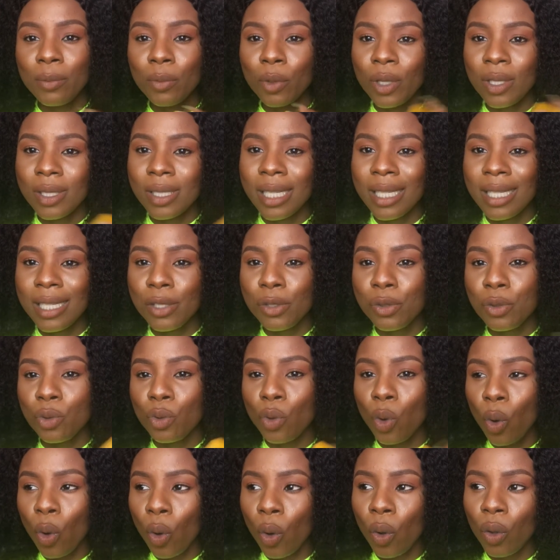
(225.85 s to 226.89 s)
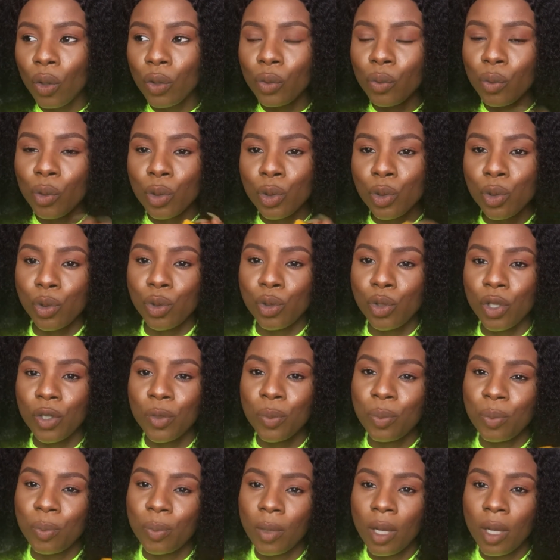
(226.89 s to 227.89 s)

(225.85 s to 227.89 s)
but your skin is dull, you want to just